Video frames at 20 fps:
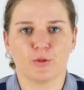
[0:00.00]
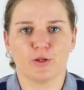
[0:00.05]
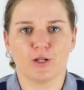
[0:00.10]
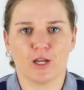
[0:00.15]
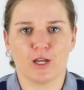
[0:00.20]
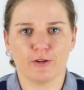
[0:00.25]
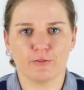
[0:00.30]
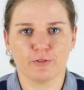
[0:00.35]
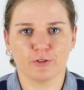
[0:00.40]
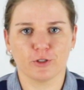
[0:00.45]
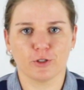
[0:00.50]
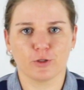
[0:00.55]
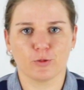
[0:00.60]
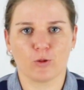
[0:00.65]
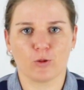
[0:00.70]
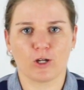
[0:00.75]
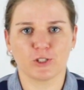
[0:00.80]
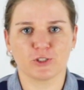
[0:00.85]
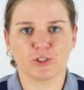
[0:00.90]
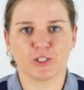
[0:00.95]
whenever you're
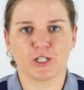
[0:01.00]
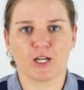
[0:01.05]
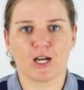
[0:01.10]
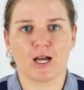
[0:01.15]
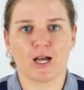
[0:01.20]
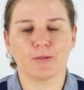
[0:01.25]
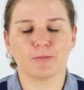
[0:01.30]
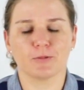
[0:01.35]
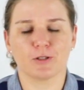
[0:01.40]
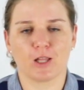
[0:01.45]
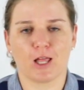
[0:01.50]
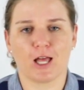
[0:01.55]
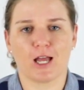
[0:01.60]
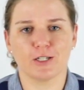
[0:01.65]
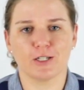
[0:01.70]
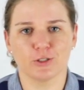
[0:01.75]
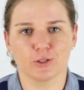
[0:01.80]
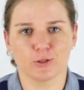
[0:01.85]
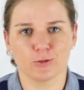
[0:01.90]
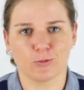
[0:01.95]
watching. I'm
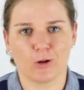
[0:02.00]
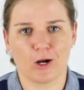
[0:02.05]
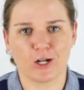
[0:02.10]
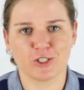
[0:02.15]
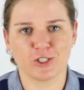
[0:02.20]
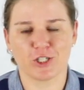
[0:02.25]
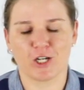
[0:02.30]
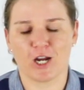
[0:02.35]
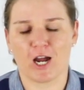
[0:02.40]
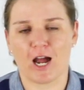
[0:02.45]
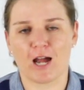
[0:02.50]
glad you're watching.